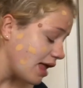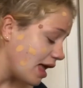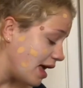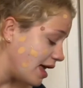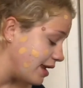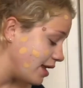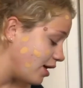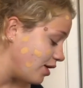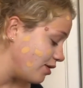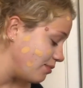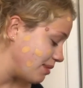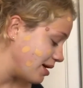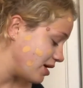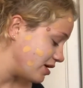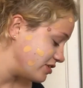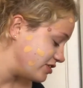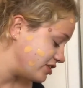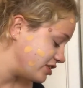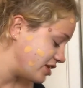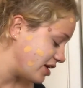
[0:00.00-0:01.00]
And oh my
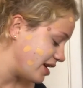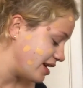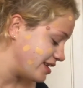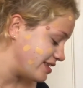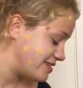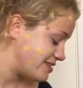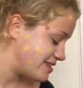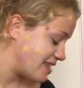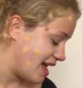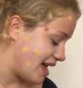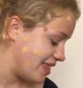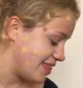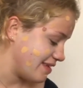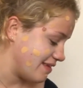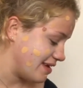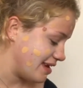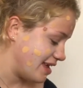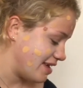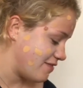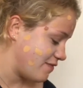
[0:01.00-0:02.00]
gosh, you don't understand the
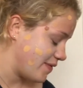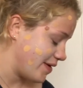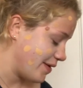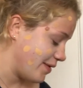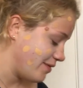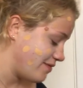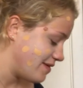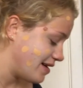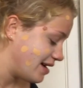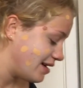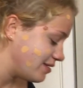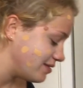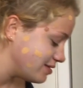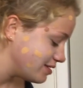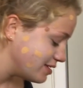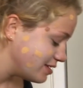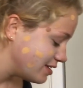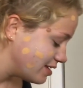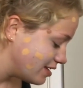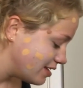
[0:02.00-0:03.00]
relief we all felt,
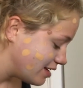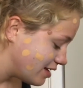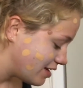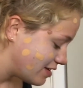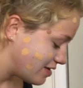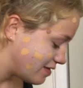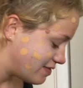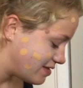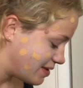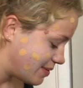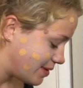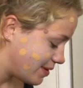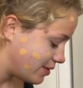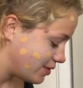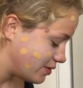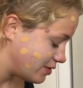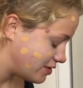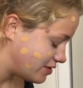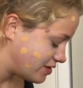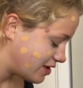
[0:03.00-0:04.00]
because obviously we're
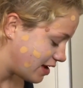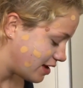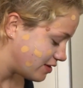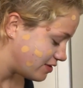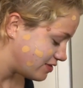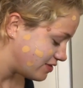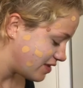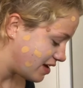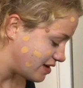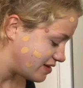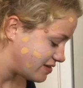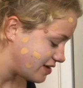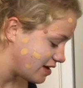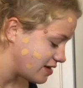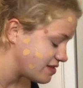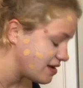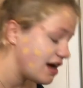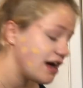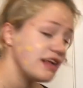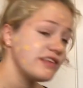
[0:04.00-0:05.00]
all so stressed, so
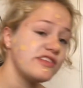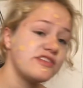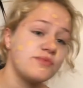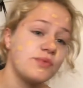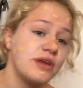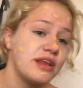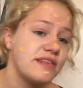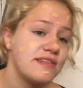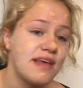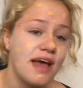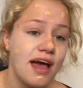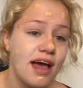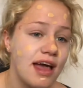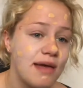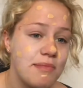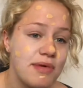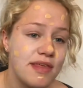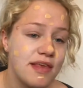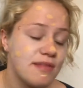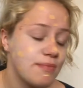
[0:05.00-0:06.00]
tired, just wanted to get
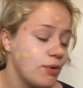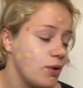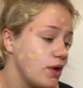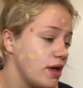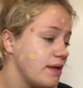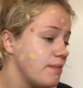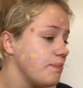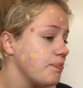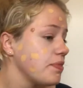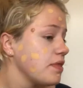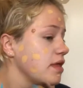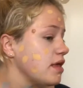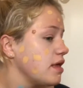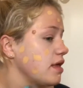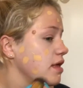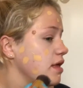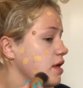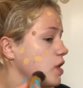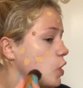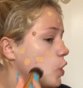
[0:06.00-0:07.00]
home at this point.
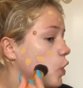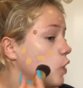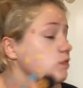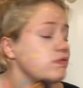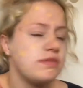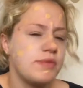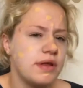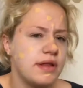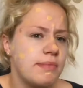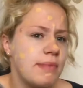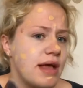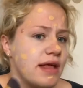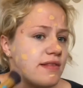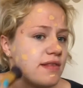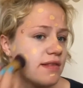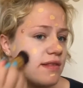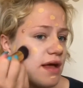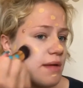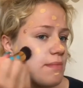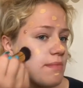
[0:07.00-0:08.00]
Obviously we had an
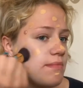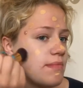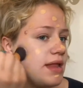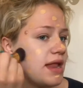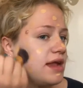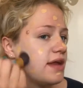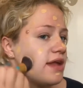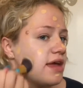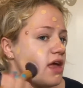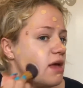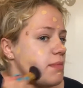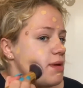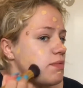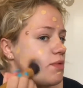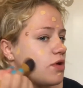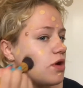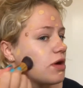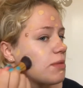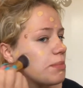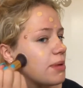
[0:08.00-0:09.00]
amazing time in Milan, don't get me
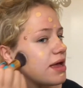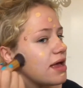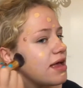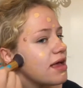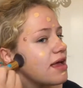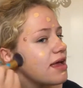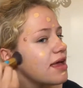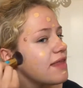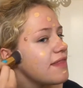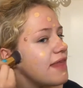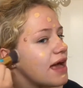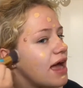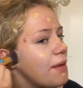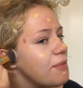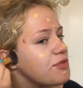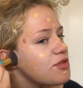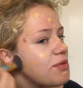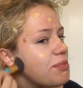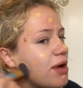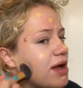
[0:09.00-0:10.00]
wrong, but there
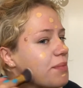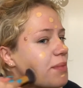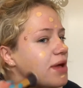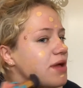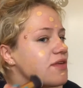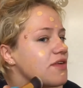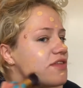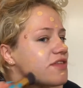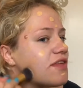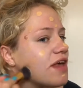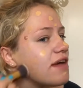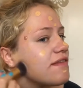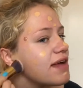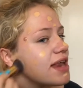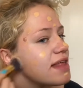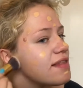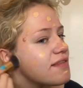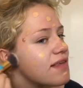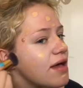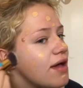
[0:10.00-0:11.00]
comes to a point where you're just so
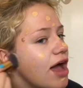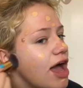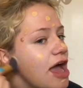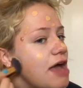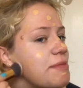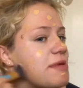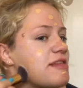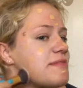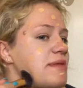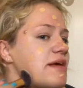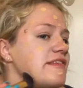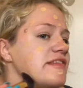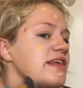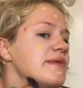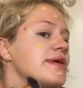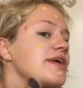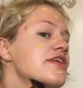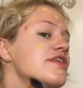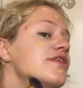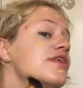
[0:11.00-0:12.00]
ready to go home, especially
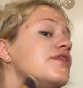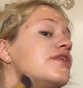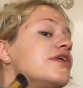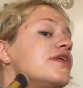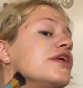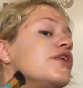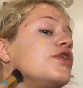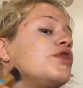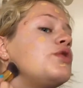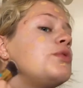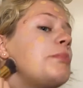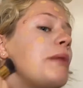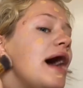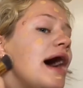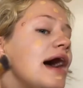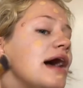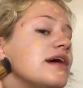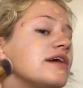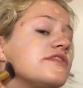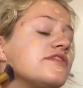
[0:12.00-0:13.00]
when you're all
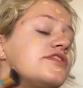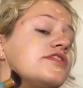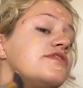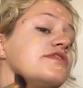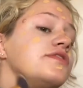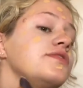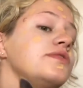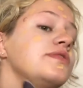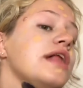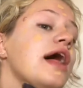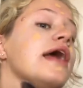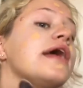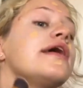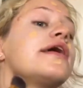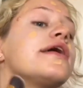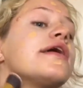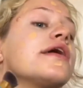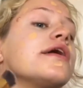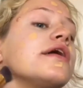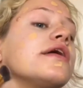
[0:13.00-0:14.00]
packed, you're all
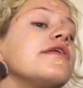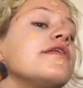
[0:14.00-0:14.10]
like,